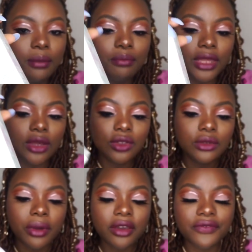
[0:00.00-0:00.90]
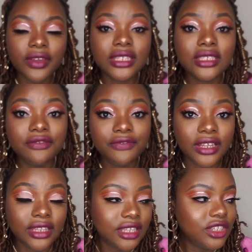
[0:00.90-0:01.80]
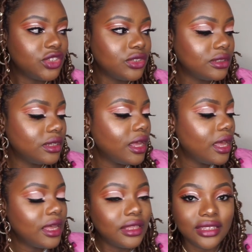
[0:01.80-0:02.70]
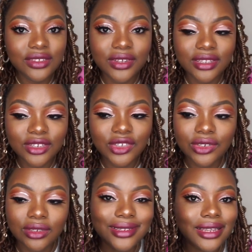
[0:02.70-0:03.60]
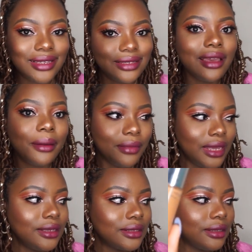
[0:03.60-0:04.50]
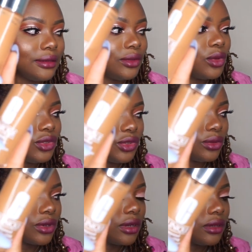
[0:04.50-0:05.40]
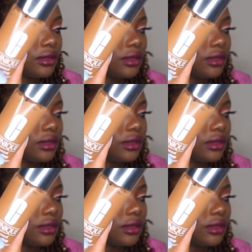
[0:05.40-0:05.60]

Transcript: Beyond Perfecting Foundation. This foundation is amazing, no joke.